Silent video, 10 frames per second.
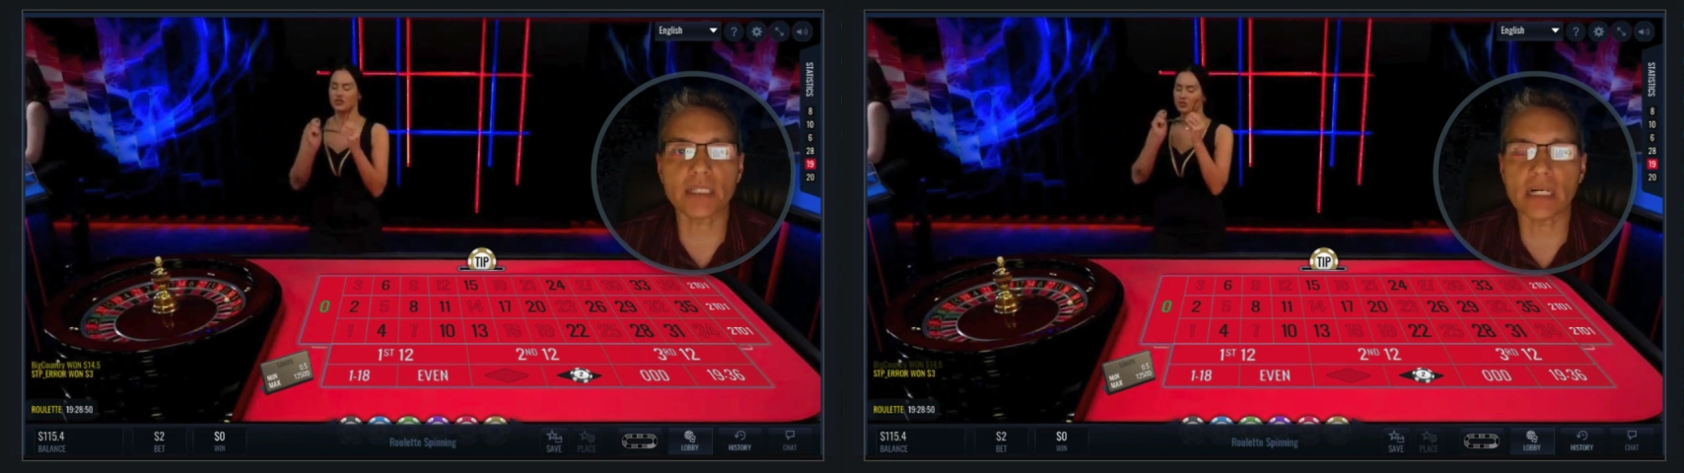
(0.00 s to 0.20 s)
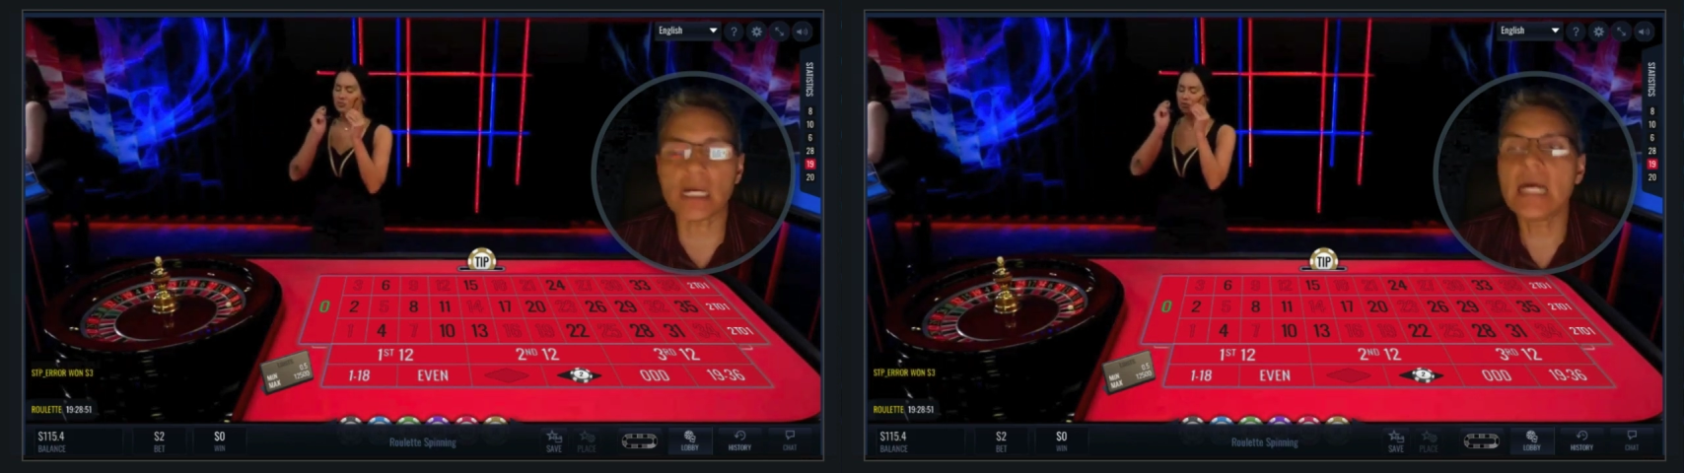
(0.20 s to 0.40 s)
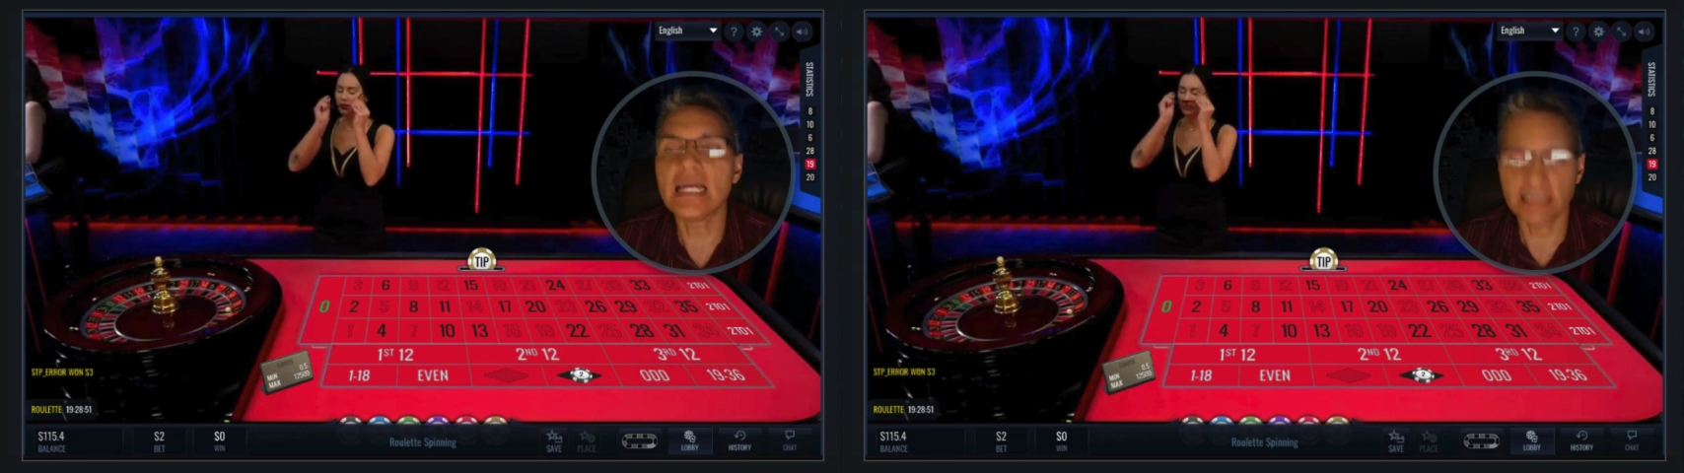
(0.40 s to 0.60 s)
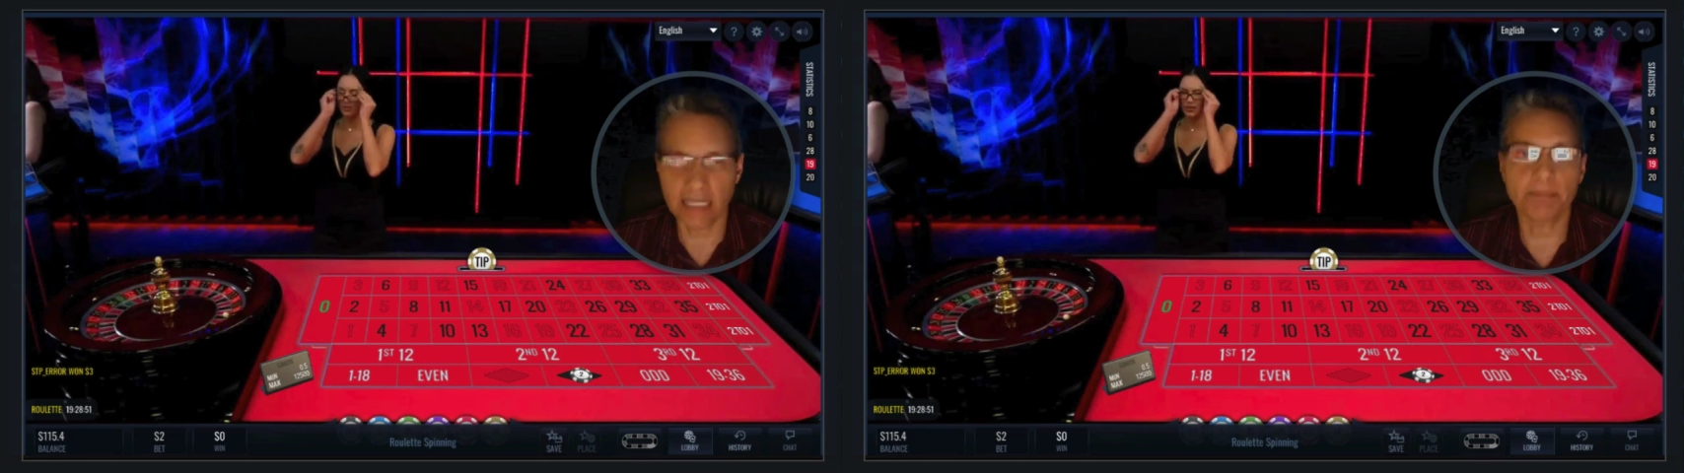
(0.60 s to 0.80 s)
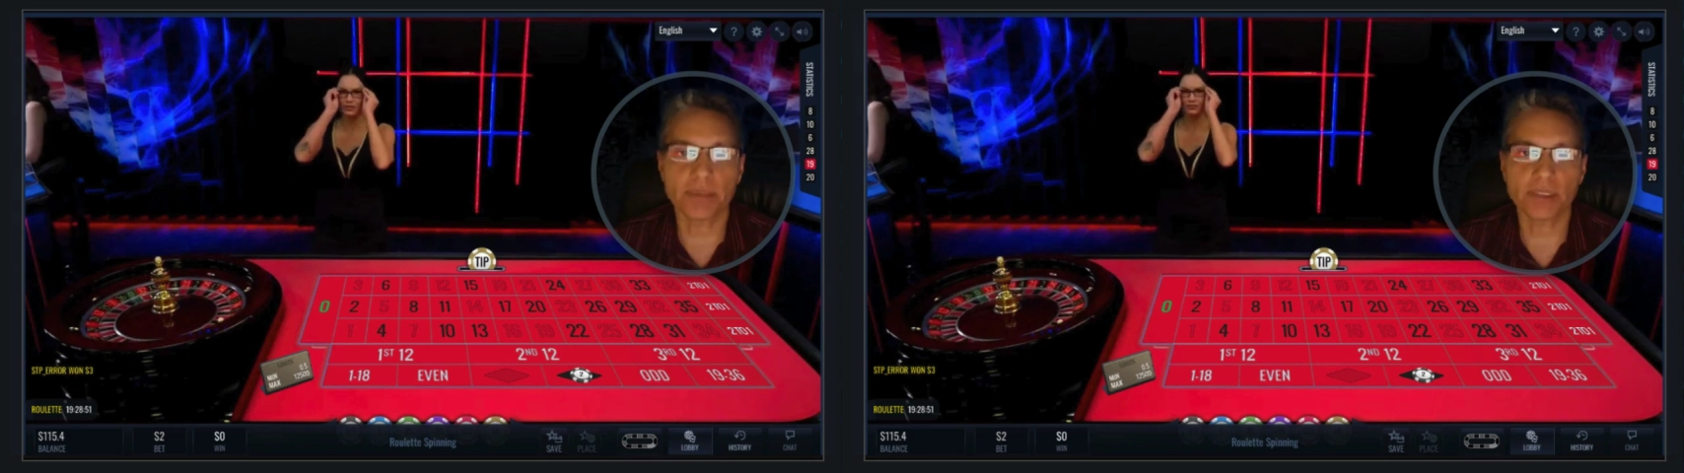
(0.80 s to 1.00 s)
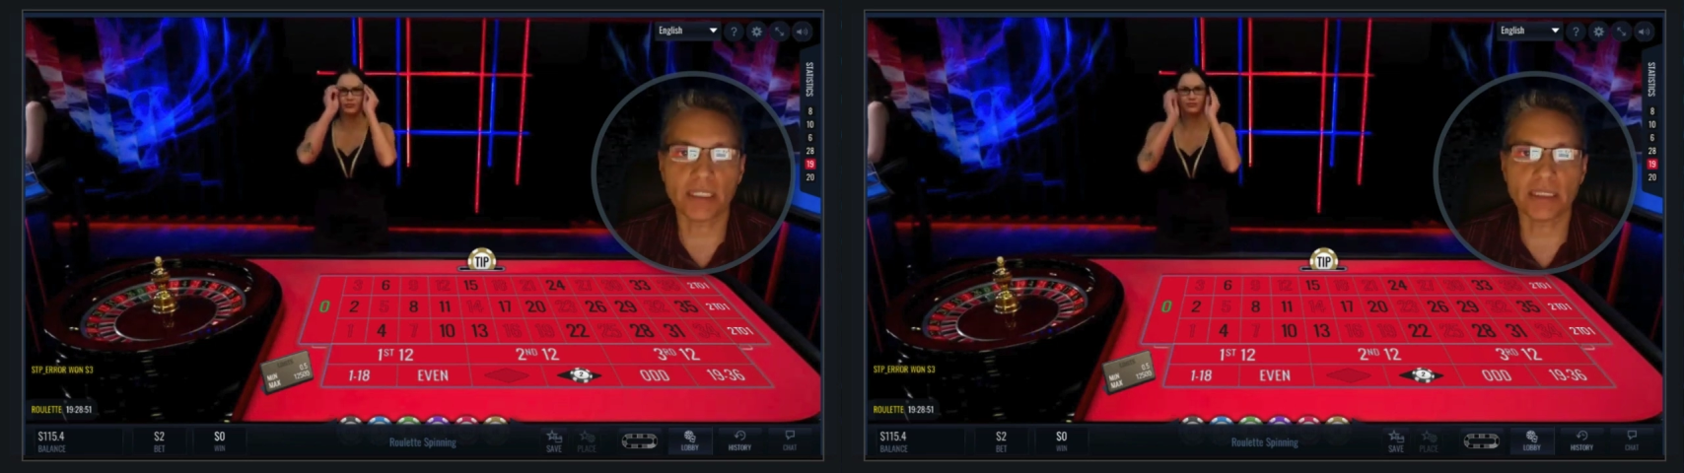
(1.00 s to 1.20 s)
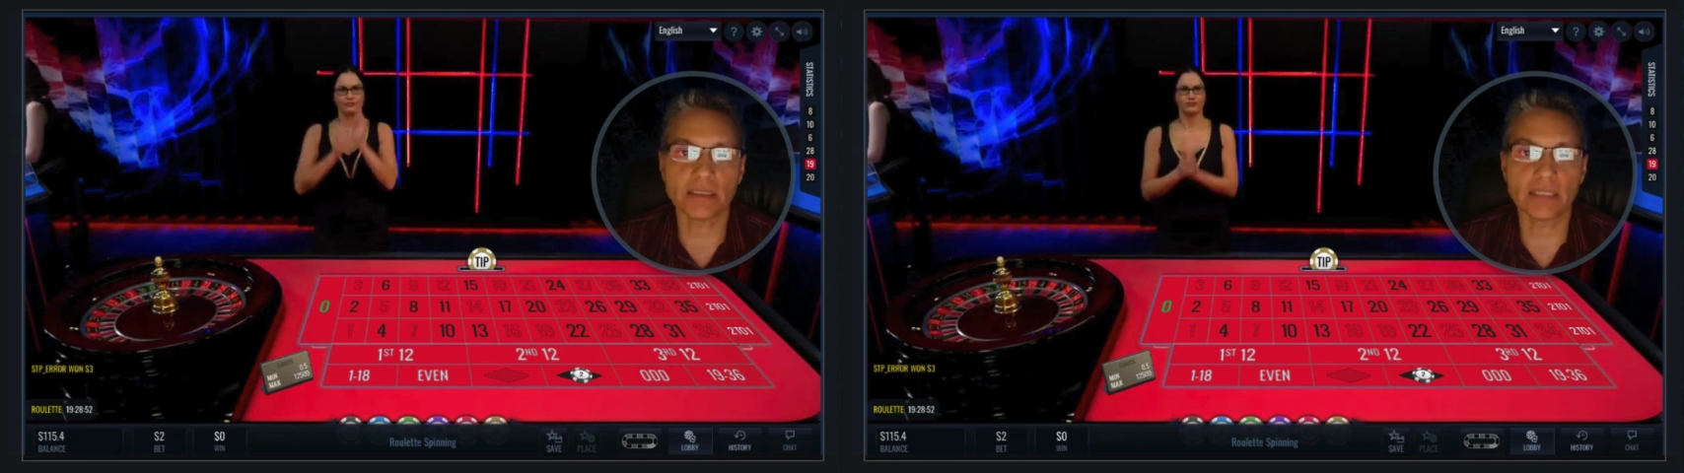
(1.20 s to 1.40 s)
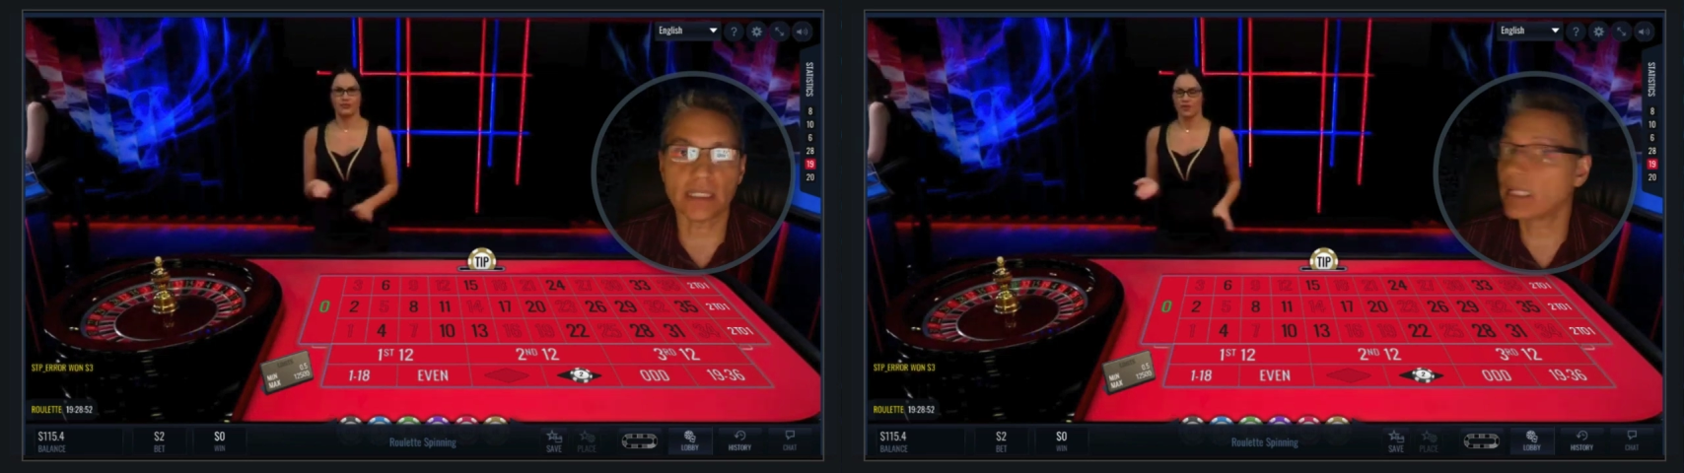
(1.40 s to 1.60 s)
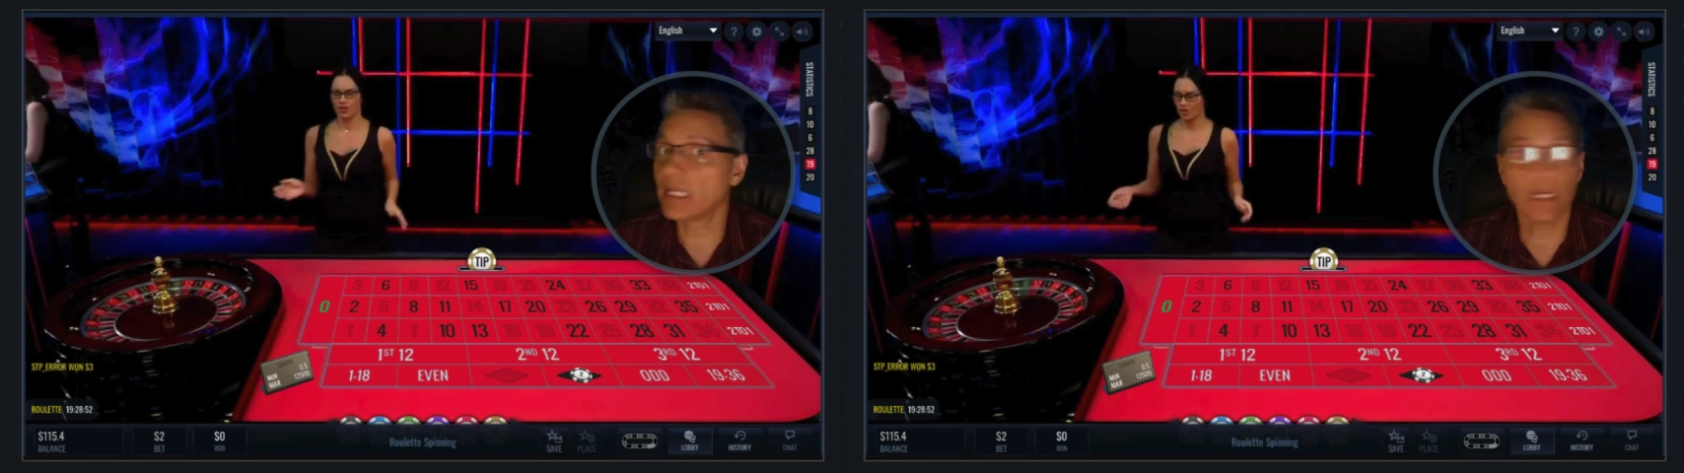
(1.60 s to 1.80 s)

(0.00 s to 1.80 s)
luck, 10% instinct.